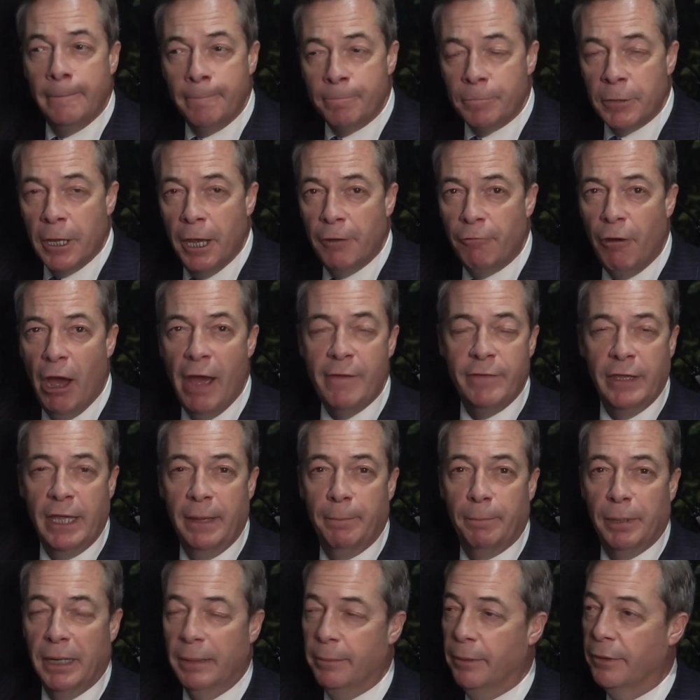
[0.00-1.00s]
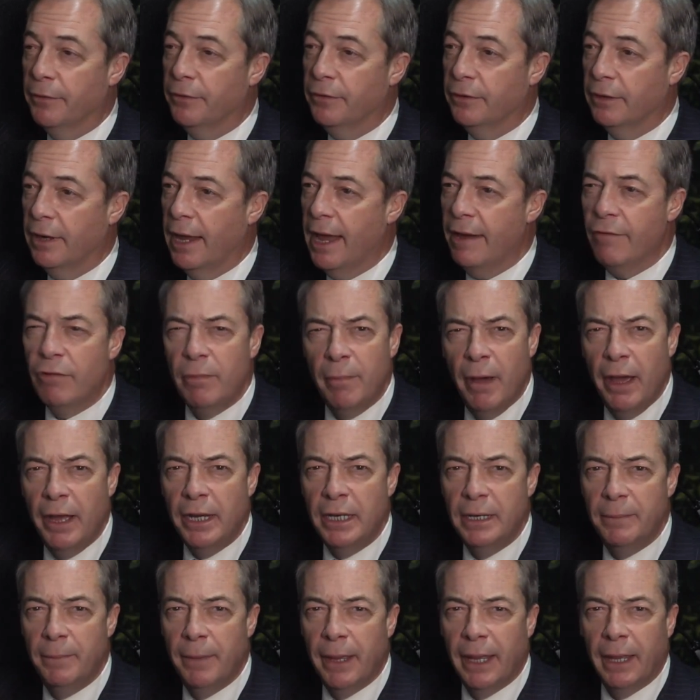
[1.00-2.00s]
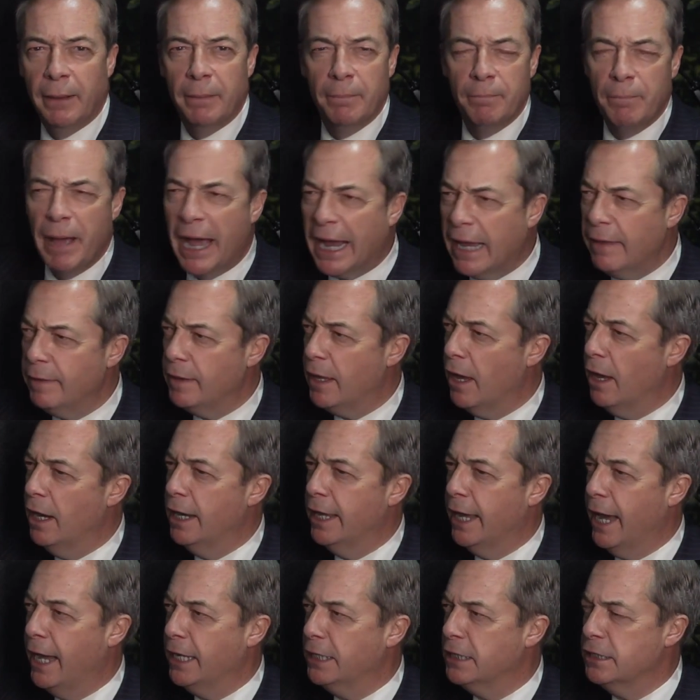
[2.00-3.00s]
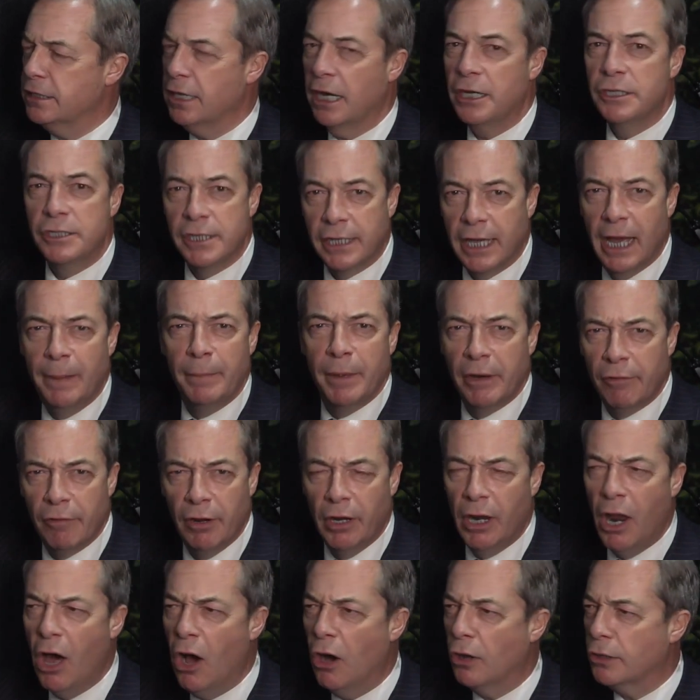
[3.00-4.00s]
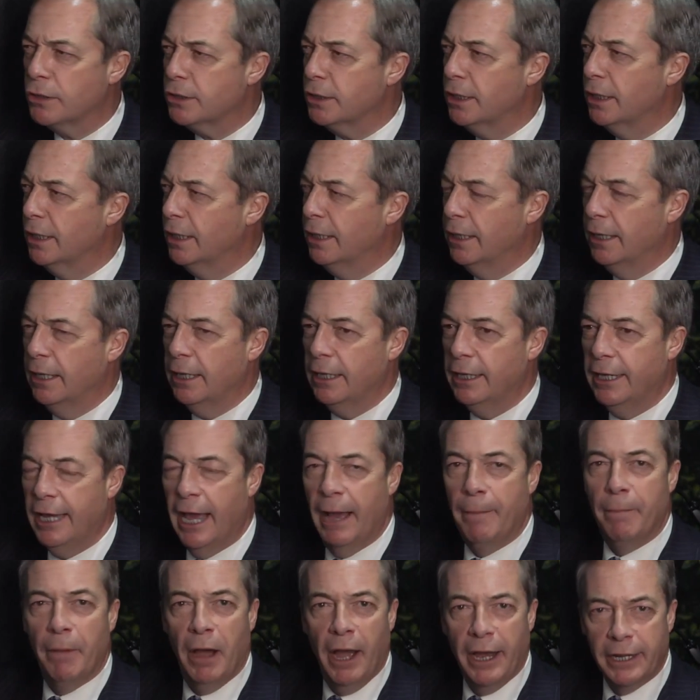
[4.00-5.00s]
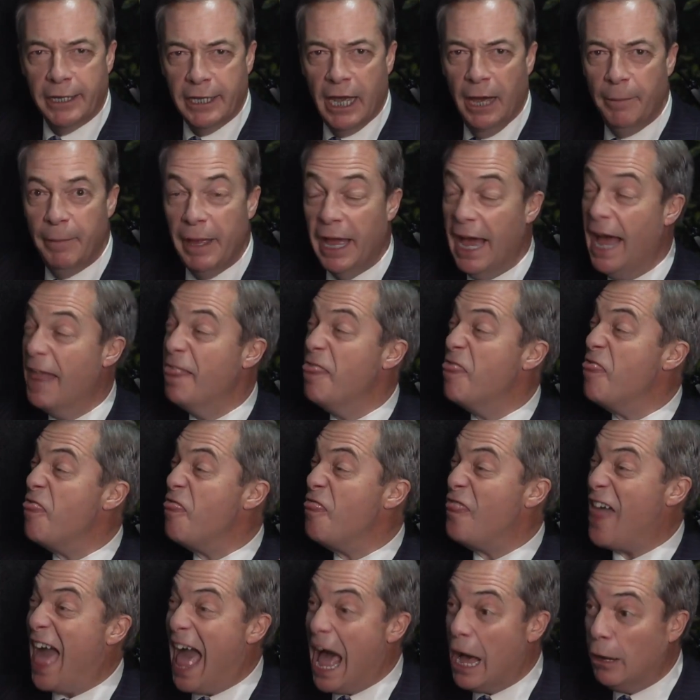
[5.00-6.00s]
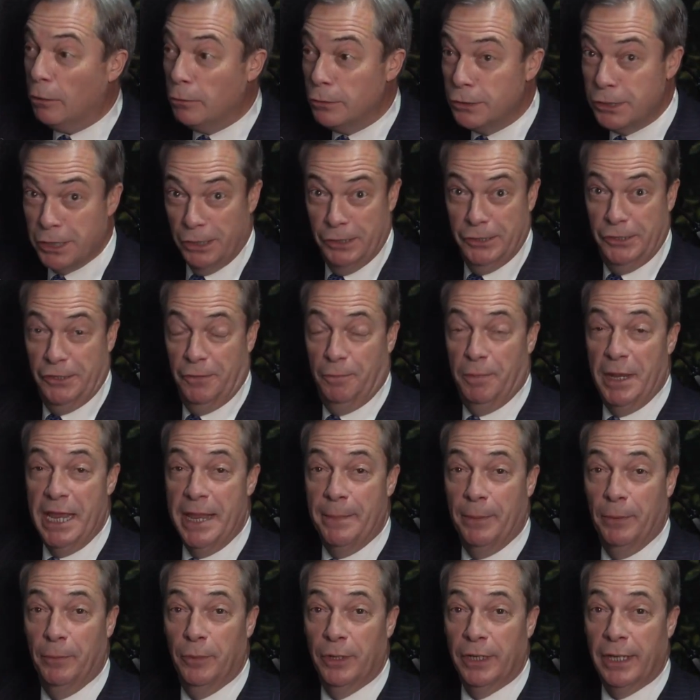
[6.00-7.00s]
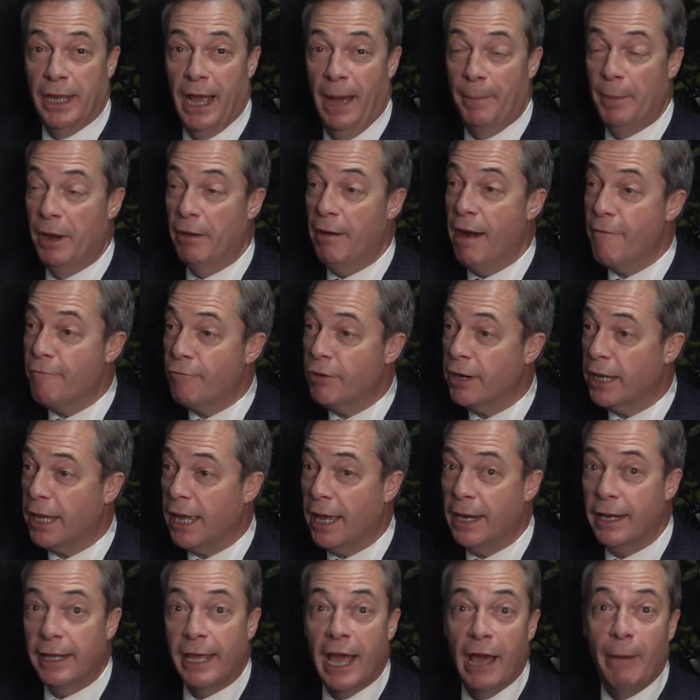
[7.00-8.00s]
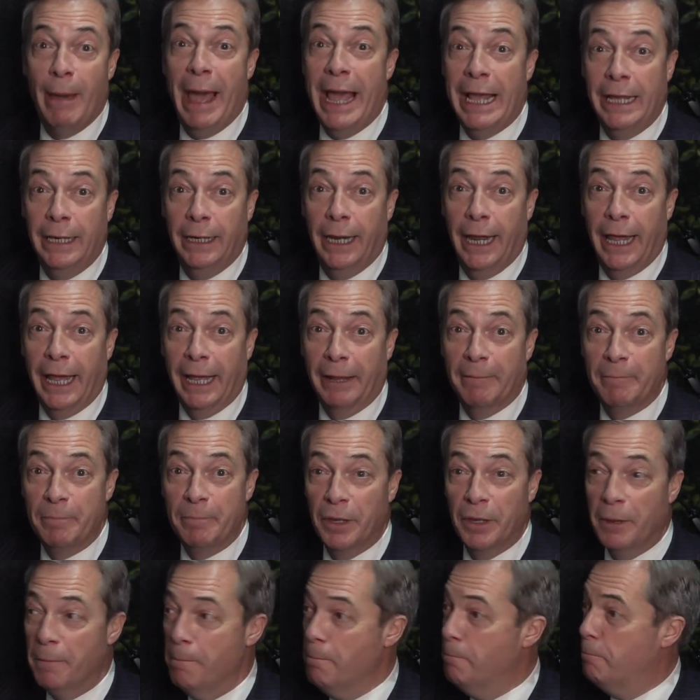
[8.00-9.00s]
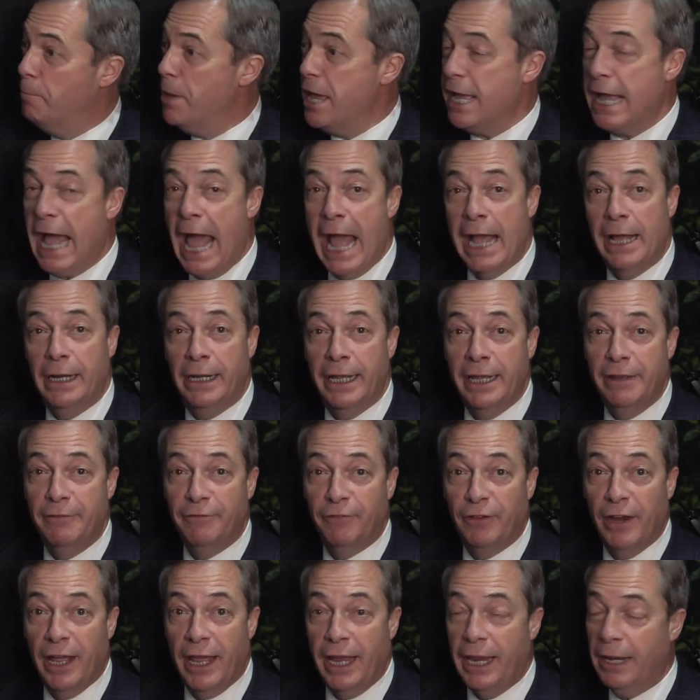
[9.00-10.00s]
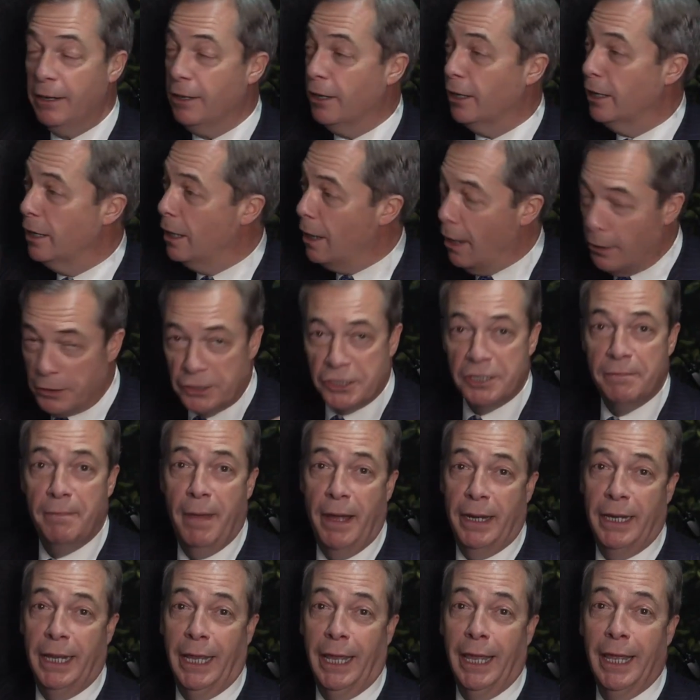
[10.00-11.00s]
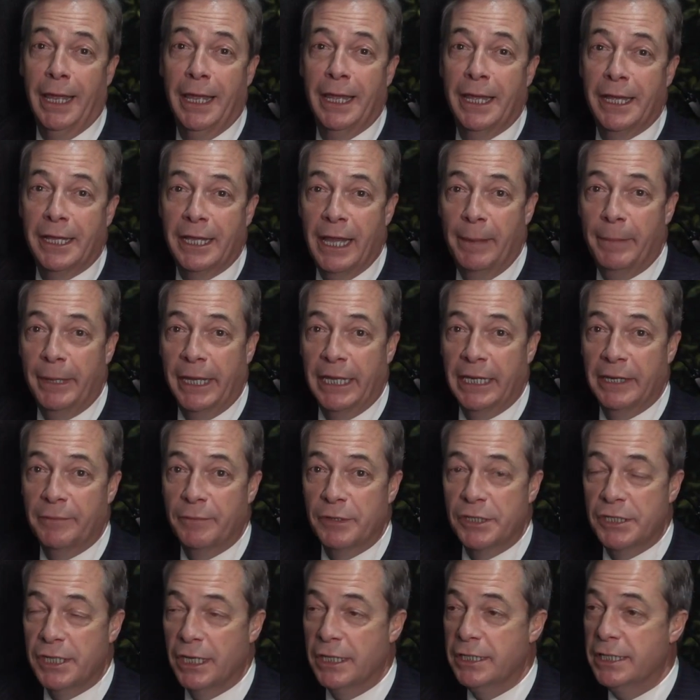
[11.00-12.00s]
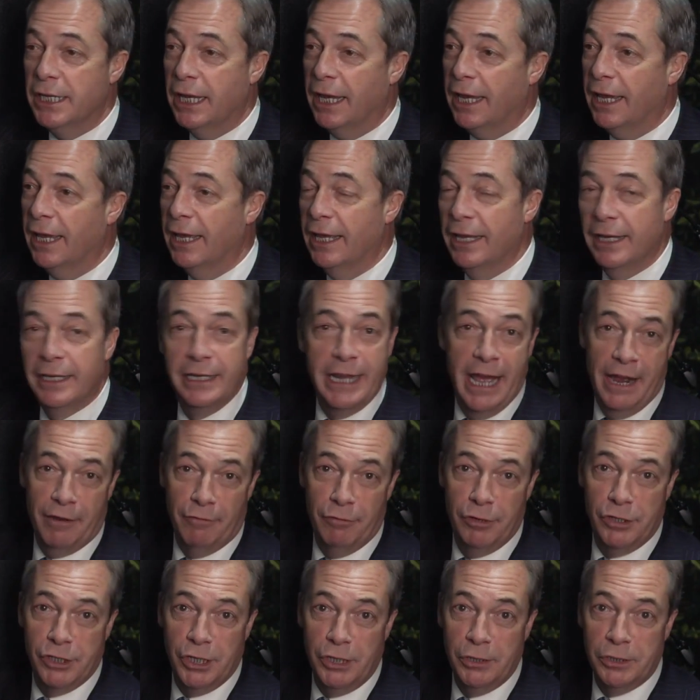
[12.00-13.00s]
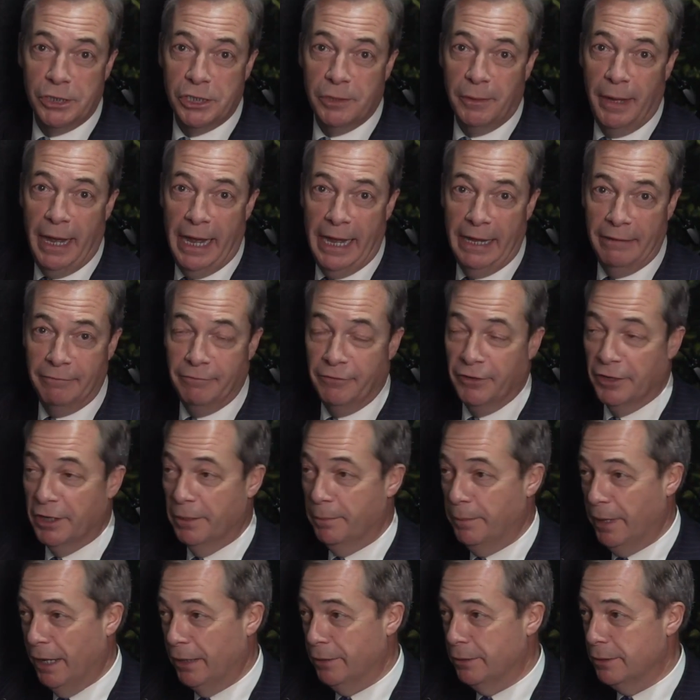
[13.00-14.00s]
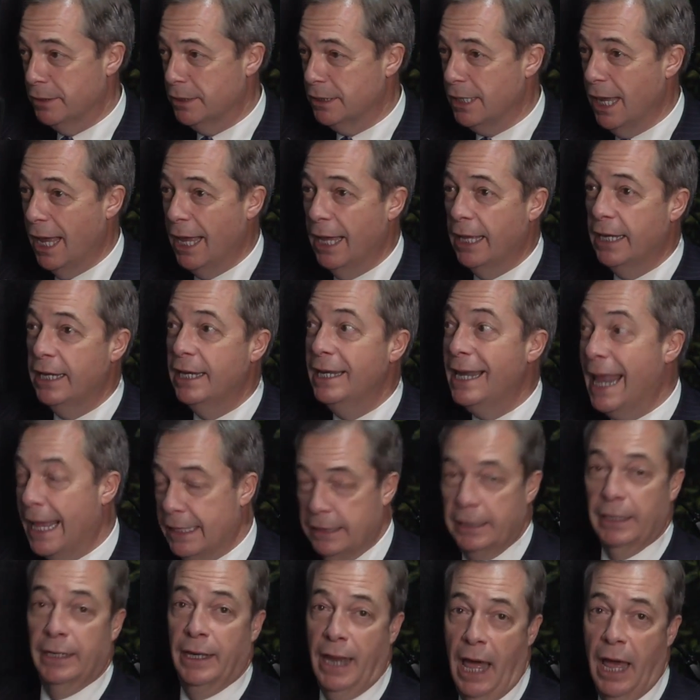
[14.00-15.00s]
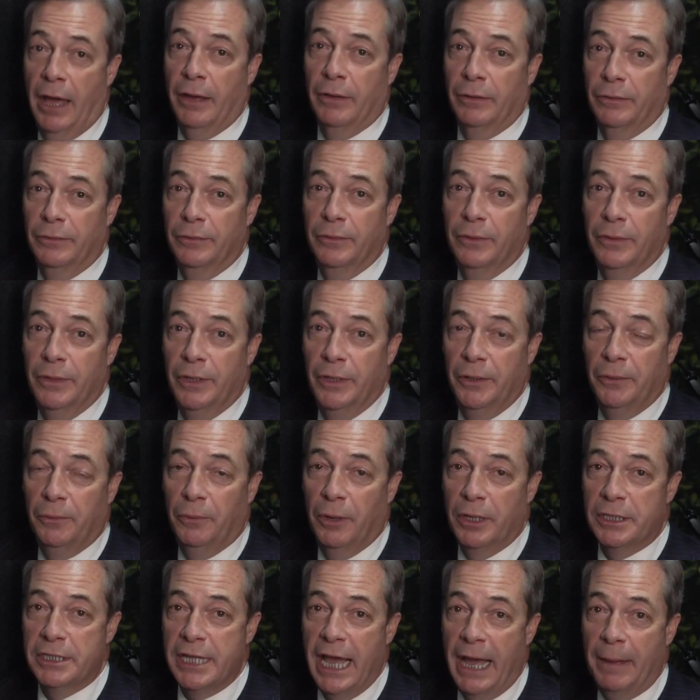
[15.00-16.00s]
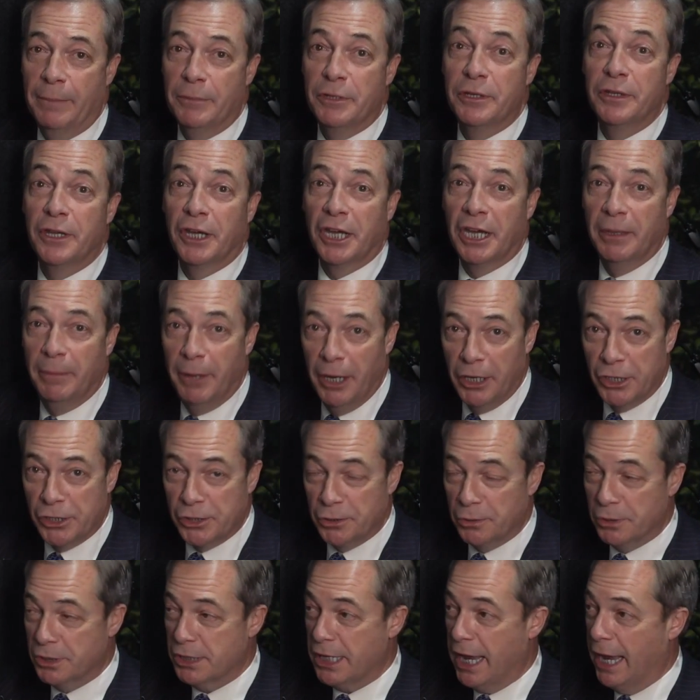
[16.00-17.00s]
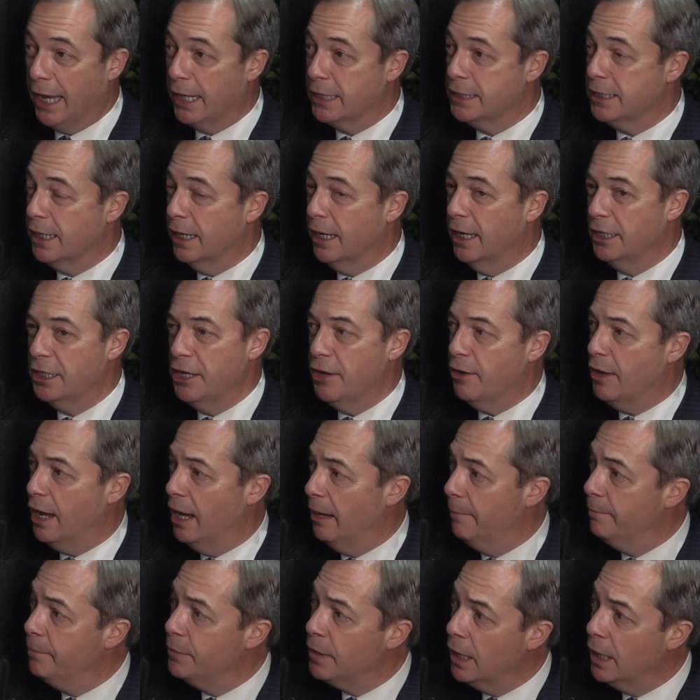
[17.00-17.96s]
arriving in Plymouth today, it reminded me, back in the early 80s, I used to come here a lot. Yep, I'd come here, and thousands of people would come here every year to go angling. Big angling fleet, lots of money coming into the city, now reduced to a handful of boats, let alone what's happened to the commercial sector. And you come